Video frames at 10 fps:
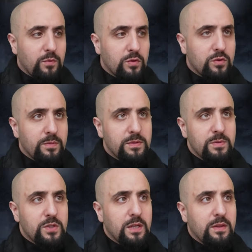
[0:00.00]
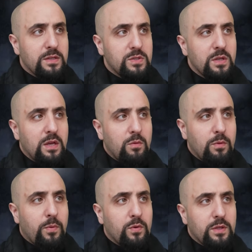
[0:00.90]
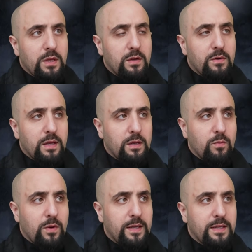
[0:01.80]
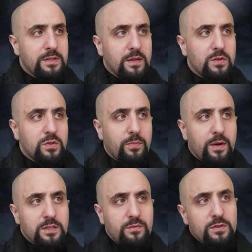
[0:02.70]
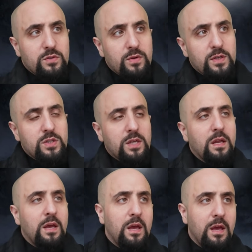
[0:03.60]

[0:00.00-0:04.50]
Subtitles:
from Donald Trump, especially this report here in Ynet saying the surprise, frustration,